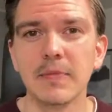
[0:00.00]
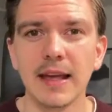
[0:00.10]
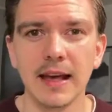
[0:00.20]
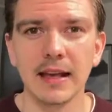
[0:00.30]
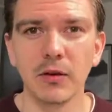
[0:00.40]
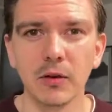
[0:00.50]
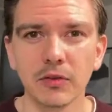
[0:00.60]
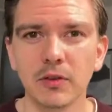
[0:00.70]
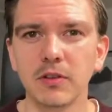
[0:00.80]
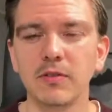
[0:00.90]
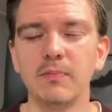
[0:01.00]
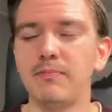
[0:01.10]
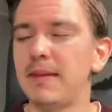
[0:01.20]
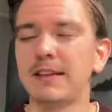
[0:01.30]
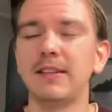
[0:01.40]
And also it
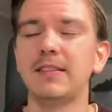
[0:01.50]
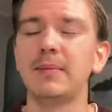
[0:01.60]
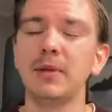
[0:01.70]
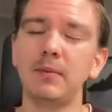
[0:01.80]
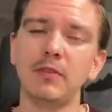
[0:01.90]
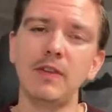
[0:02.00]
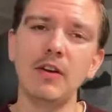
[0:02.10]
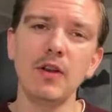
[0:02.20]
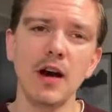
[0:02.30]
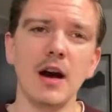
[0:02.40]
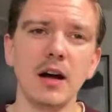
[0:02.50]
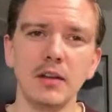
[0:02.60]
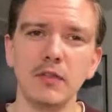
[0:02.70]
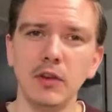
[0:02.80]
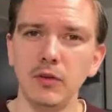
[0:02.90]
makes it sometimes very hard
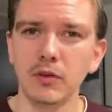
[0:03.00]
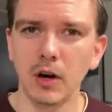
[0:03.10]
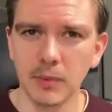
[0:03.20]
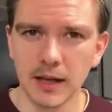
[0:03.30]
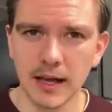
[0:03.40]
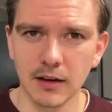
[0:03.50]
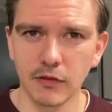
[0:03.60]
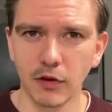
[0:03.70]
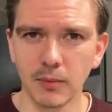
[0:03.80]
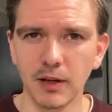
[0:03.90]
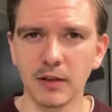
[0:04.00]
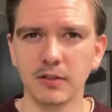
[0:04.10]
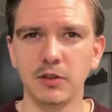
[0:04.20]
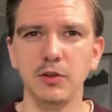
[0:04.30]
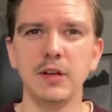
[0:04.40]
if you use complicated formulas
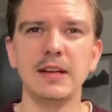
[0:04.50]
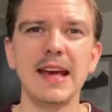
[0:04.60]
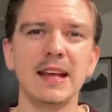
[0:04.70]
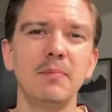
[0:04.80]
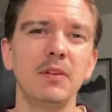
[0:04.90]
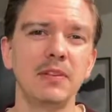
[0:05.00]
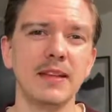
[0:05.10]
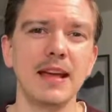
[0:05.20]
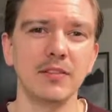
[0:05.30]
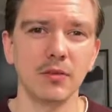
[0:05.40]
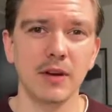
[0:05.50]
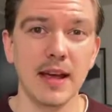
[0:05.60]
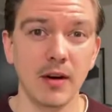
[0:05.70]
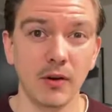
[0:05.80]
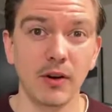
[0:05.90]
to detect mistakes
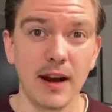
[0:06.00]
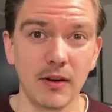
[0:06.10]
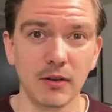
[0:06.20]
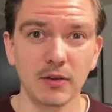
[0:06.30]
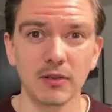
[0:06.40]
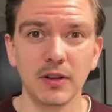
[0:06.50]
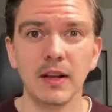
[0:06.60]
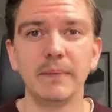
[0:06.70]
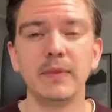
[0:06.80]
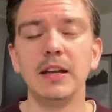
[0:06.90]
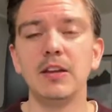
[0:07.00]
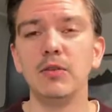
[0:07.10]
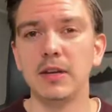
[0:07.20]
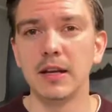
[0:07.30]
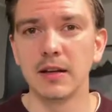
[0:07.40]
or errors that you
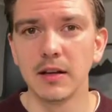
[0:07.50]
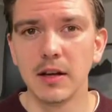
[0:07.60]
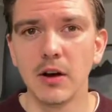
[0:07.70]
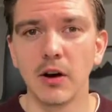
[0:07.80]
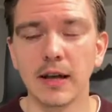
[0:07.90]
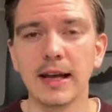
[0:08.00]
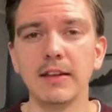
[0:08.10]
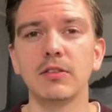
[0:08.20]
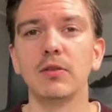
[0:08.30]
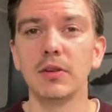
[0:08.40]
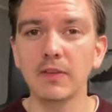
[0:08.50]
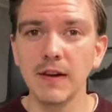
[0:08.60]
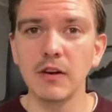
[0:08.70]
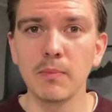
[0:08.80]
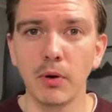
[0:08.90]
did. Okay, so this is
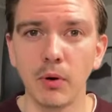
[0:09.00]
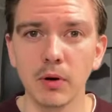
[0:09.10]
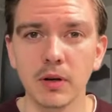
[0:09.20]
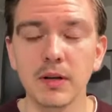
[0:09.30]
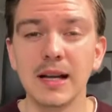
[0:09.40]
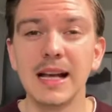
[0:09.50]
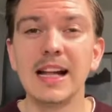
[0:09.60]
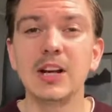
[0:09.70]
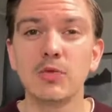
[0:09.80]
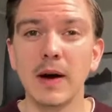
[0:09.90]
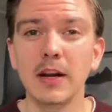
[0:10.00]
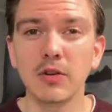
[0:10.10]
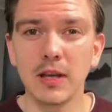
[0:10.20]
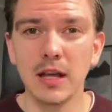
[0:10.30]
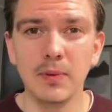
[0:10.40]
very important. Try to
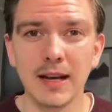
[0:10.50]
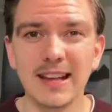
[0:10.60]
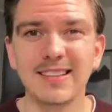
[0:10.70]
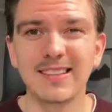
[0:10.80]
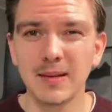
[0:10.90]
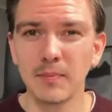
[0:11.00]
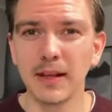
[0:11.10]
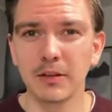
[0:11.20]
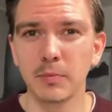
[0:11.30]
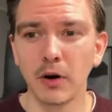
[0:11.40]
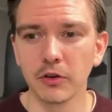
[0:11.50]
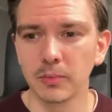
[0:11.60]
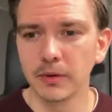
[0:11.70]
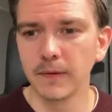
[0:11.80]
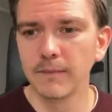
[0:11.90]
keep it as simple as
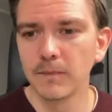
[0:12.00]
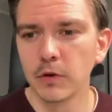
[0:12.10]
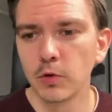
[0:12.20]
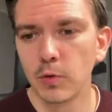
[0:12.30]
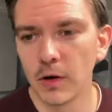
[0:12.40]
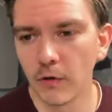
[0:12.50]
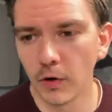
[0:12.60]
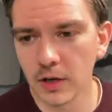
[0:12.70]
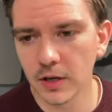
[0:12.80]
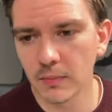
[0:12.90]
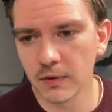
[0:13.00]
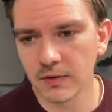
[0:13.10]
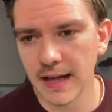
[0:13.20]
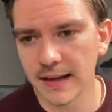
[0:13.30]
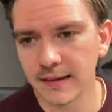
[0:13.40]
possible to avoid
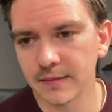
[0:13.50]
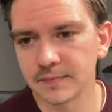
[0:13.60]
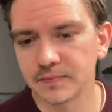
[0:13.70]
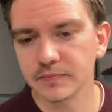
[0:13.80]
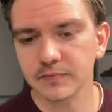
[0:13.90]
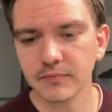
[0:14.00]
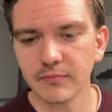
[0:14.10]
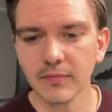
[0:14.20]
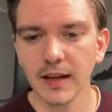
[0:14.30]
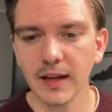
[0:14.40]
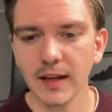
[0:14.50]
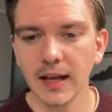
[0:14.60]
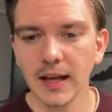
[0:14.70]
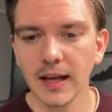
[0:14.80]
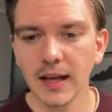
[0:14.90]
mistakes.
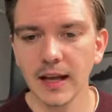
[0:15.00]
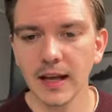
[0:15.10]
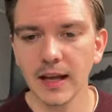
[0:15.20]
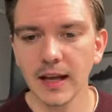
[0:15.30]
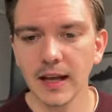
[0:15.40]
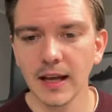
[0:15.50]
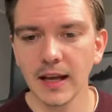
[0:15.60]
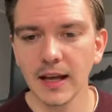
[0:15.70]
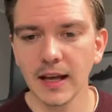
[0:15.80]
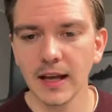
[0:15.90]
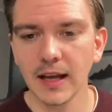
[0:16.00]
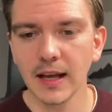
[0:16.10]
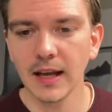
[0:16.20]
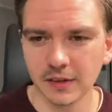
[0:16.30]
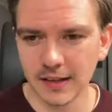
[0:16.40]
Power tip number 4, of
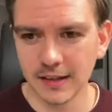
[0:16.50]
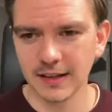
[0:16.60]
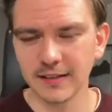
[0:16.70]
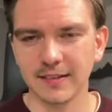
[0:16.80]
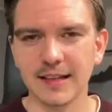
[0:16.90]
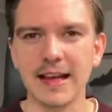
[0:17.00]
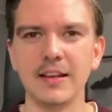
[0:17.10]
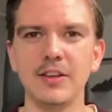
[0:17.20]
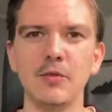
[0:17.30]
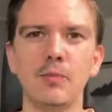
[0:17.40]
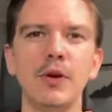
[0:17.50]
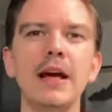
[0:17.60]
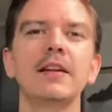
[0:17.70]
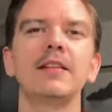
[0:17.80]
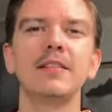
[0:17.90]
course, is that you
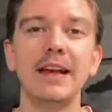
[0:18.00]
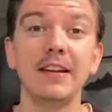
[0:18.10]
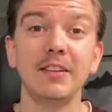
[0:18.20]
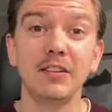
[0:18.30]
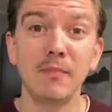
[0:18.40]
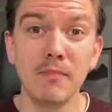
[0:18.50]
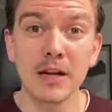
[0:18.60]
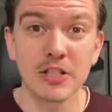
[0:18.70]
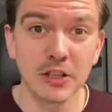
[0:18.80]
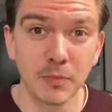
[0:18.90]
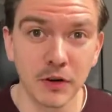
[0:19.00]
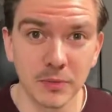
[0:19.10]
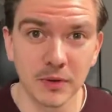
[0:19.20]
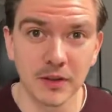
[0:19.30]
practice as much as possible.